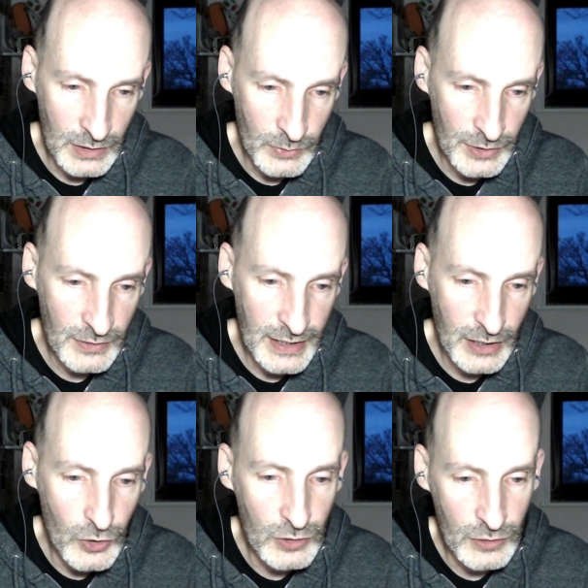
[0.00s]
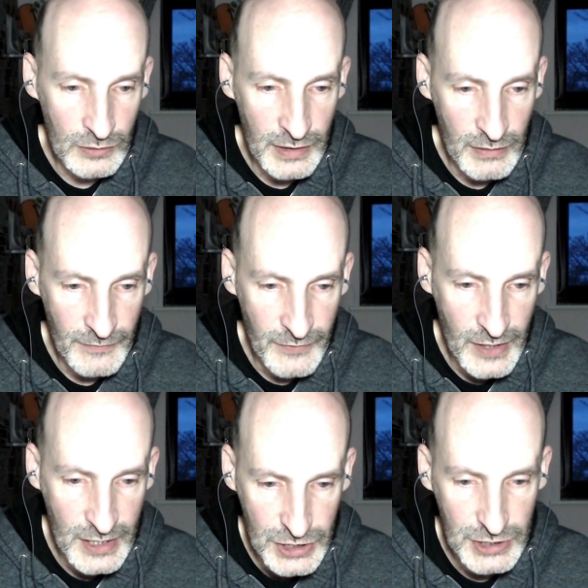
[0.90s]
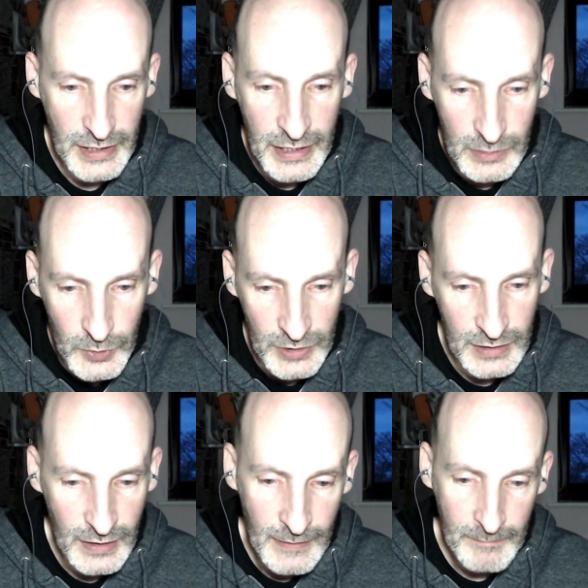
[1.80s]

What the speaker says: get a call on the refresh endpoint,